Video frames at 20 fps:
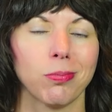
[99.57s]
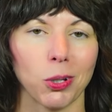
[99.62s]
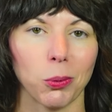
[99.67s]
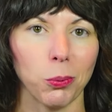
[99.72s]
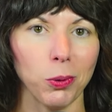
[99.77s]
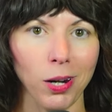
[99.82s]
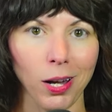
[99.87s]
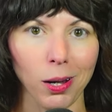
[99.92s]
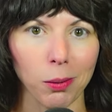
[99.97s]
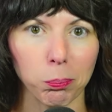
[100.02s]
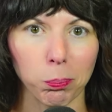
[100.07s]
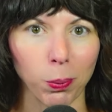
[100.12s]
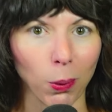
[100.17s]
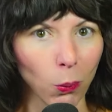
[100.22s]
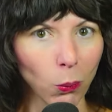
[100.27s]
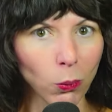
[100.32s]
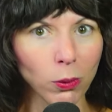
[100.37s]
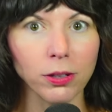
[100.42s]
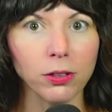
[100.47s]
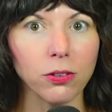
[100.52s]
We're not
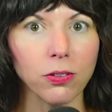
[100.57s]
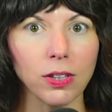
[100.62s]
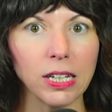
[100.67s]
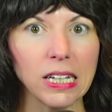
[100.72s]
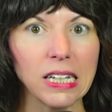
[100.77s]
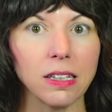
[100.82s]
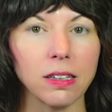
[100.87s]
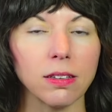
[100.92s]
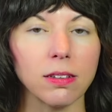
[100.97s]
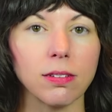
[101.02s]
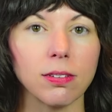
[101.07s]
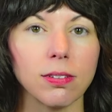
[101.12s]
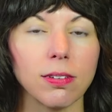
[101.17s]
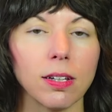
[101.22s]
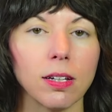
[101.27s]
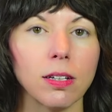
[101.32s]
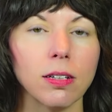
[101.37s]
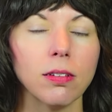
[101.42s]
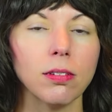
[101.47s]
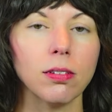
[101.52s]
born thinking these
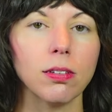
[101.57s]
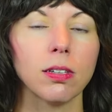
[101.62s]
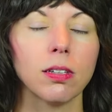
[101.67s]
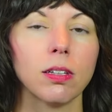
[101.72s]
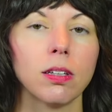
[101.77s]
things.